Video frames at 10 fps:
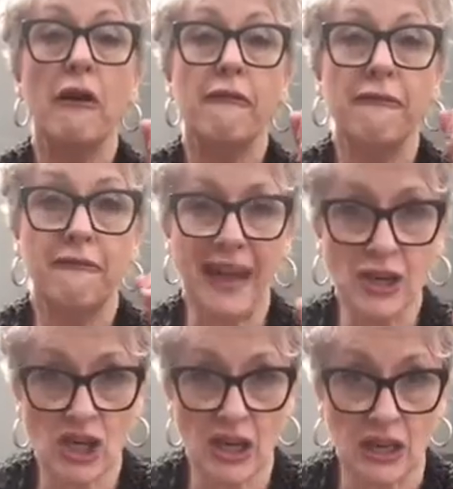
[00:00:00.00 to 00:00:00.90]

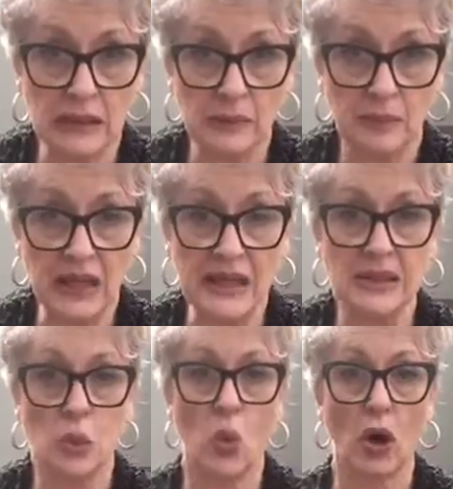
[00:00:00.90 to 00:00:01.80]
Fascia
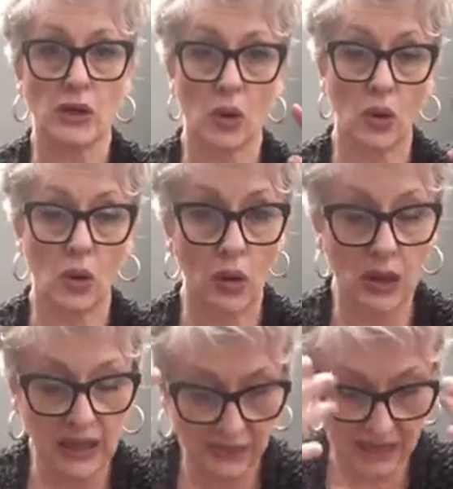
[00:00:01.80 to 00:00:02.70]
is what
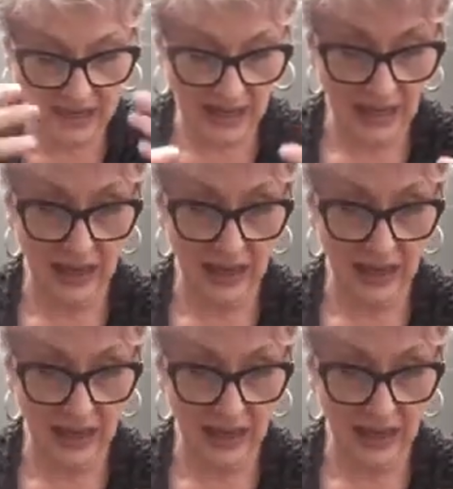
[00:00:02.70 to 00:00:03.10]
lives